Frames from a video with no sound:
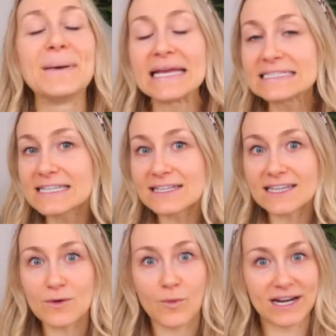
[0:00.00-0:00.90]

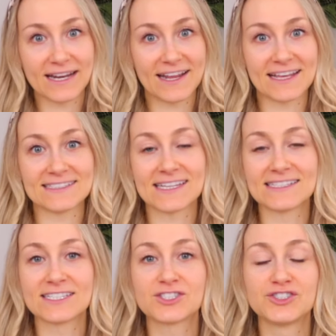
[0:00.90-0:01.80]
basically what it is,
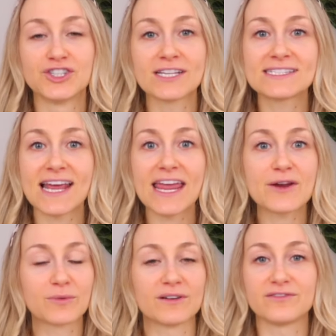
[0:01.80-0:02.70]
is it's just a
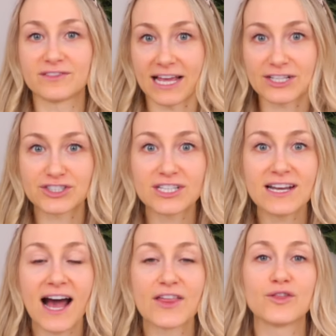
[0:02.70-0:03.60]
reflection
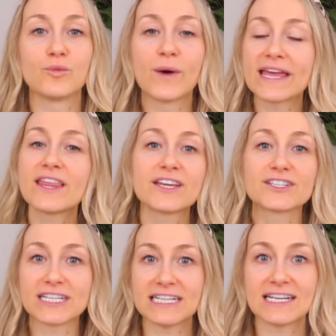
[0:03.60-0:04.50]
on the way that
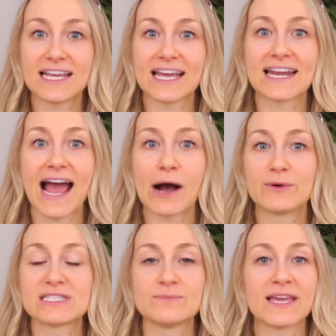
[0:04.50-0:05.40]
you're you're eating and how
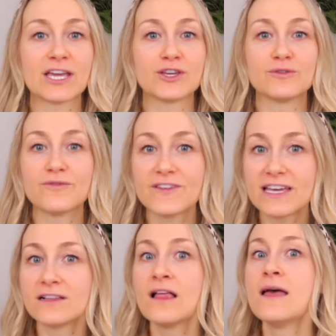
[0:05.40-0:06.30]
it's making you
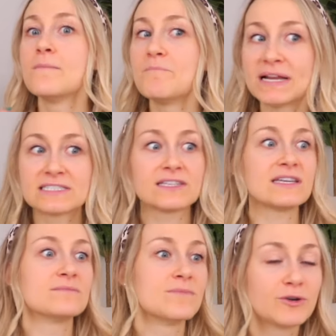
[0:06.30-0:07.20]
feel
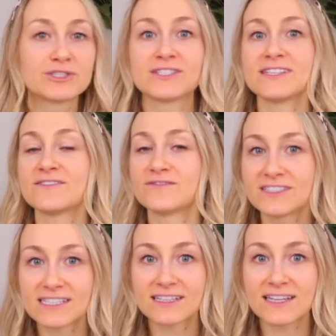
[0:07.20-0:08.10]
mentally, emotionally,
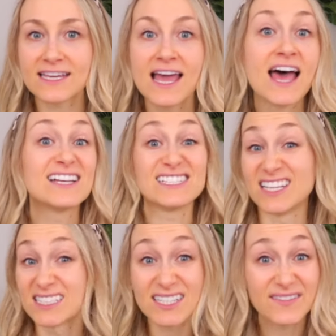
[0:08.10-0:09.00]
physically.
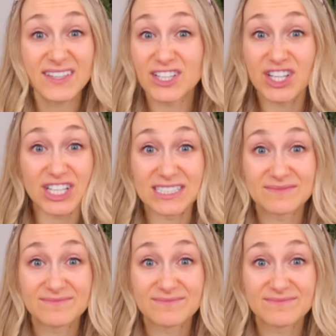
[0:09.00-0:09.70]
Does it feel good?